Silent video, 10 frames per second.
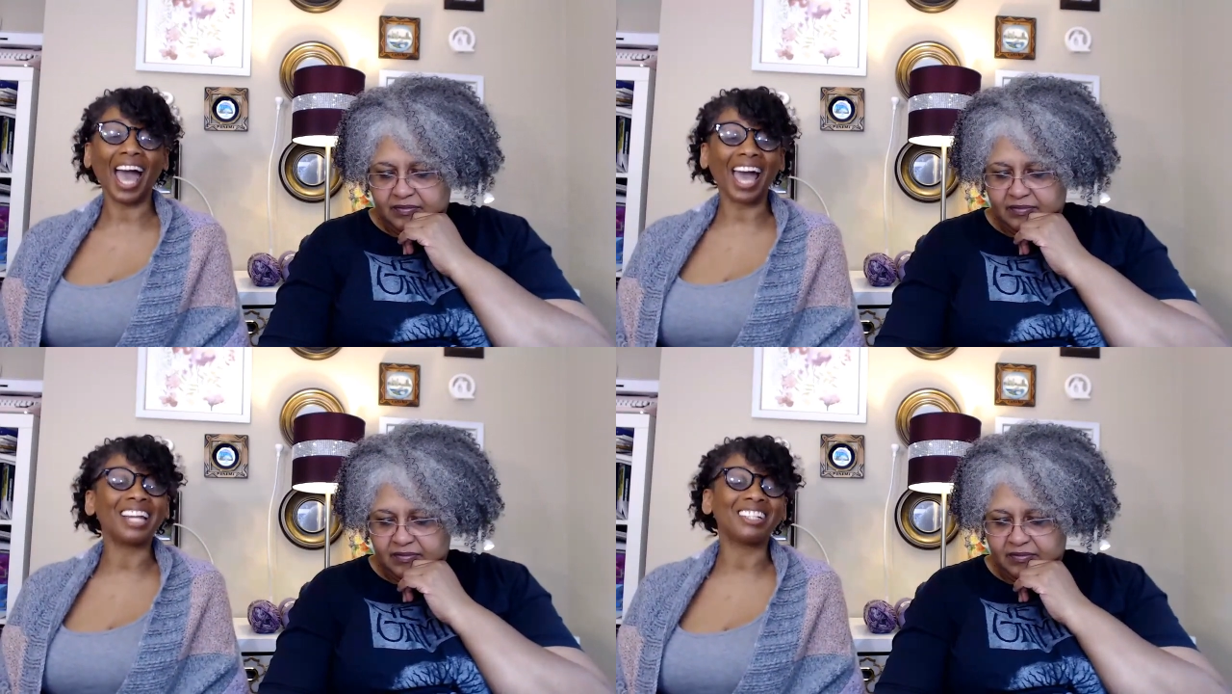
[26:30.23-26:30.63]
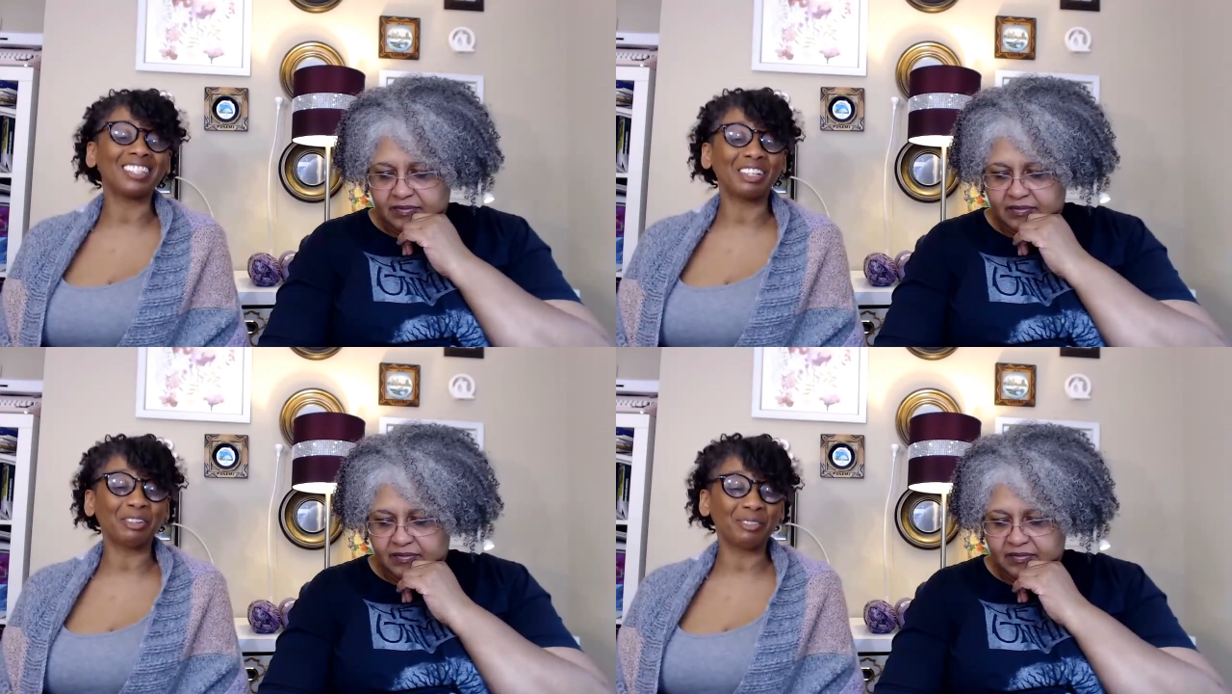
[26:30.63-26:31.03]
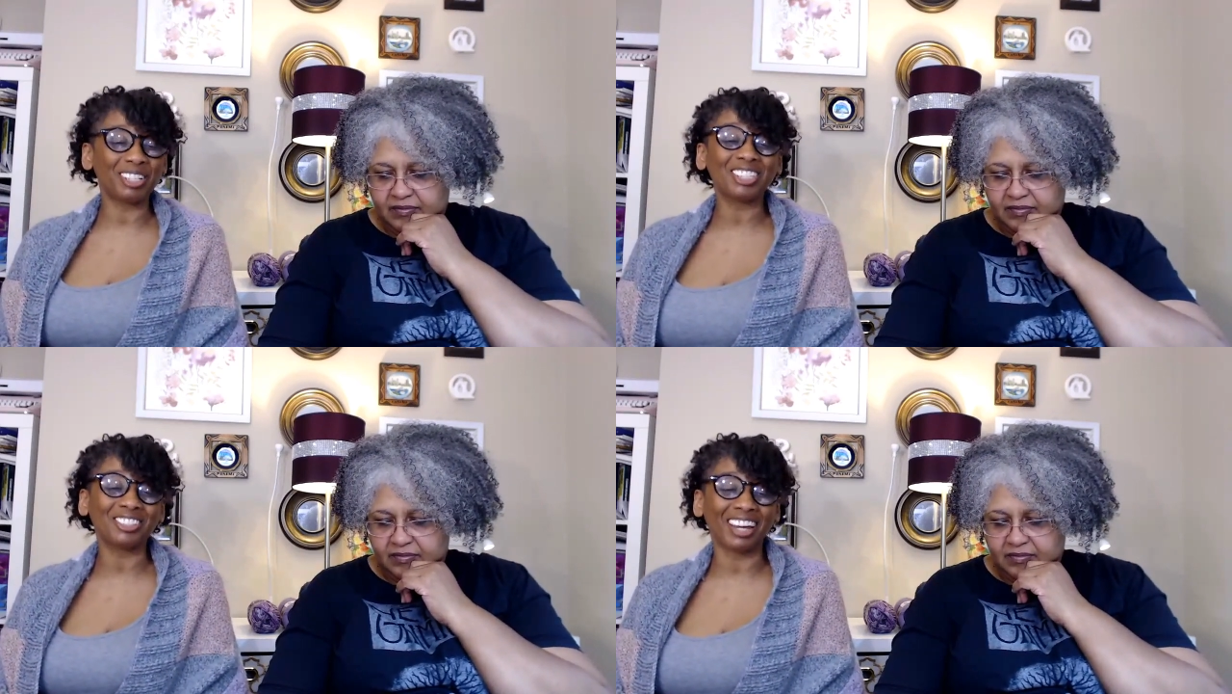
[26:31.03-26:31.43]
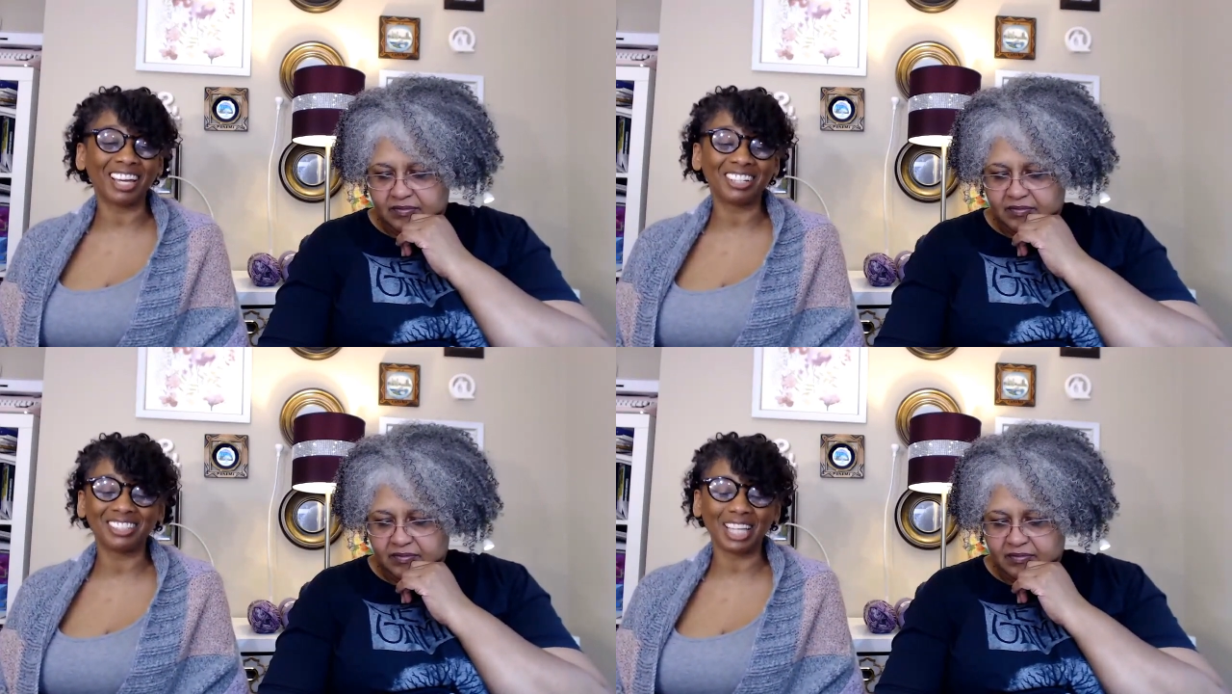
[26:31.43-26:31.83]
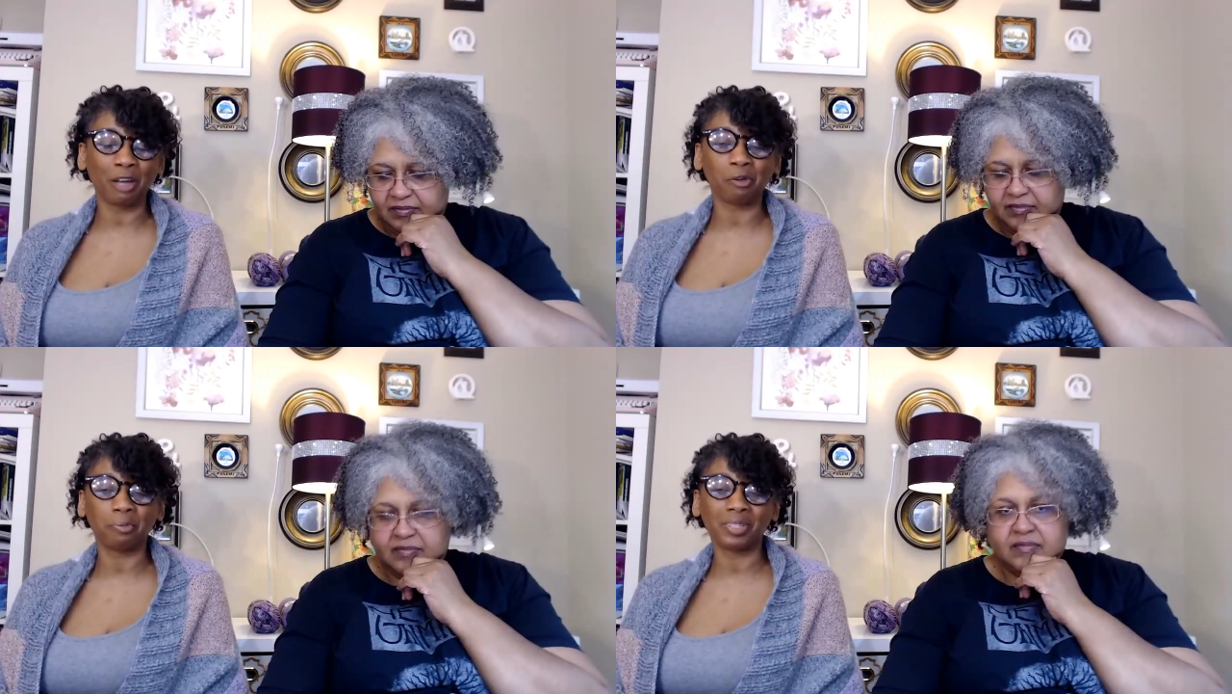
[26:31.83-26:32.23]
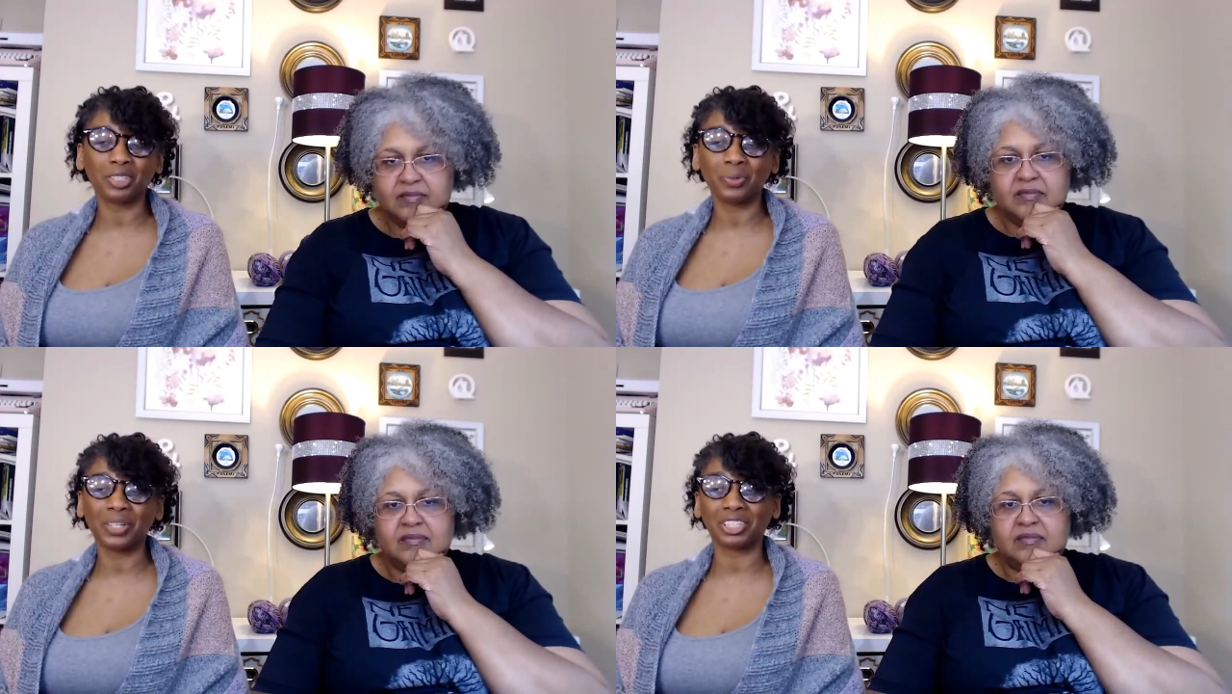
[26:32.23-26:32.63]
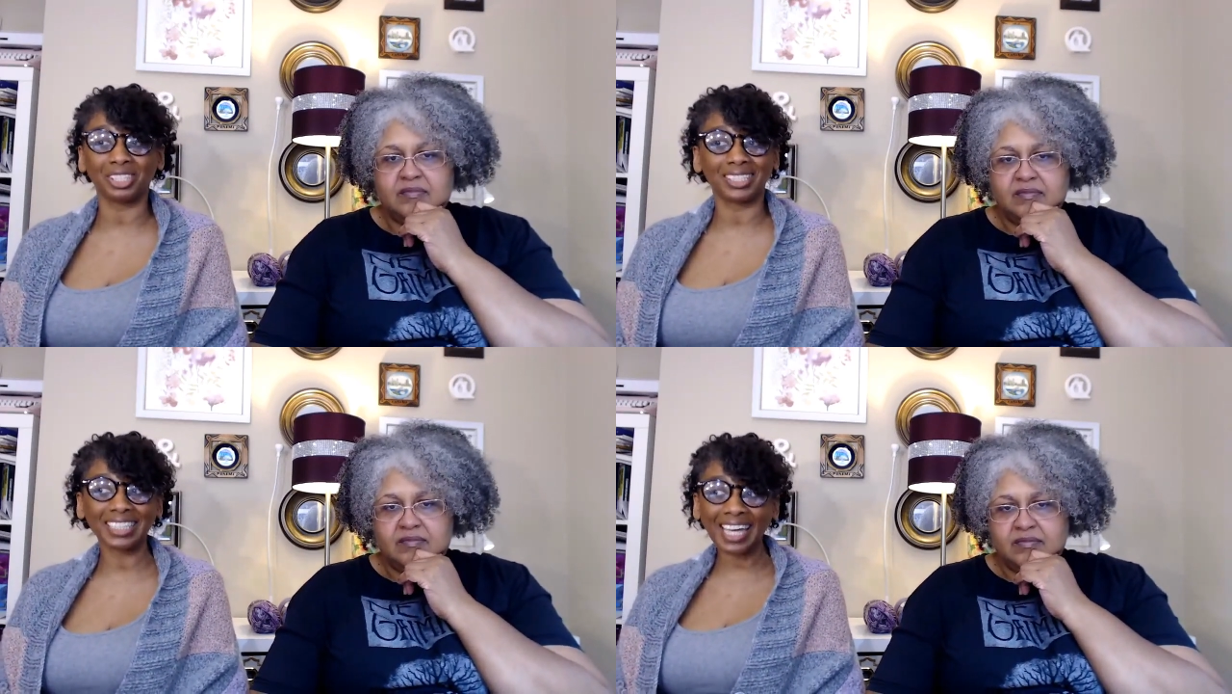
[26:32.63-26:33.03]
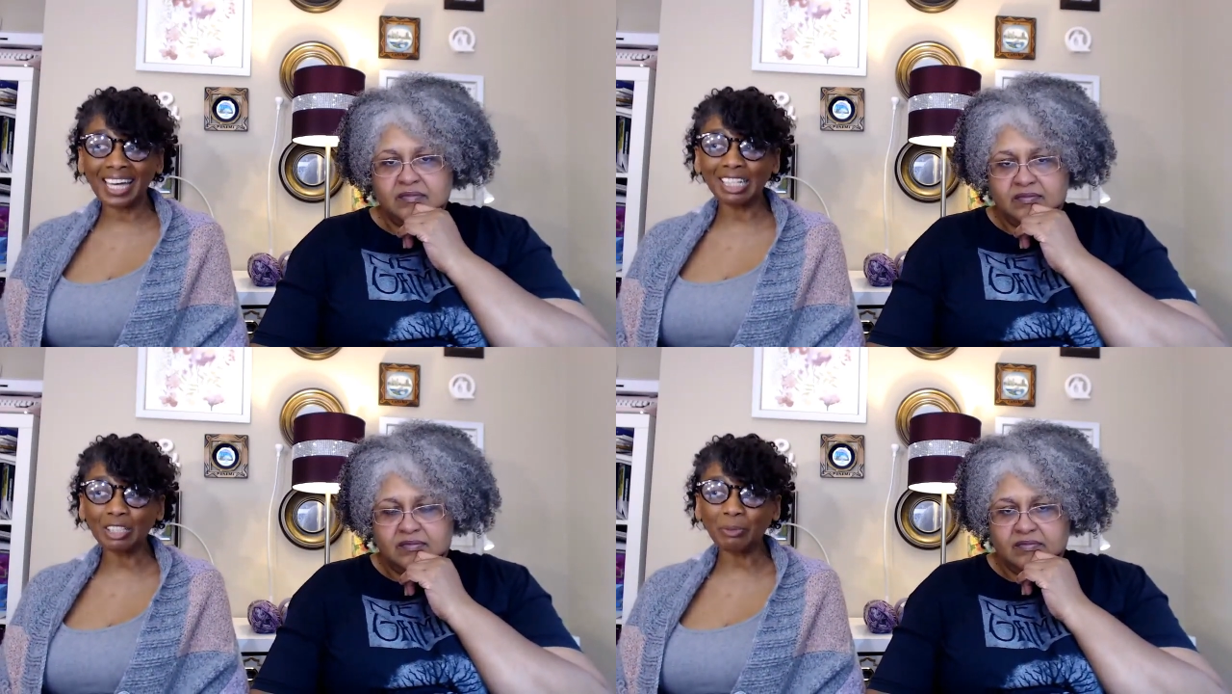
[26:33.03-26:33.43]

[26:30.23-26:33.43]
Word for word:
Speaker 1: I don't know which triangles I will be doing just yet.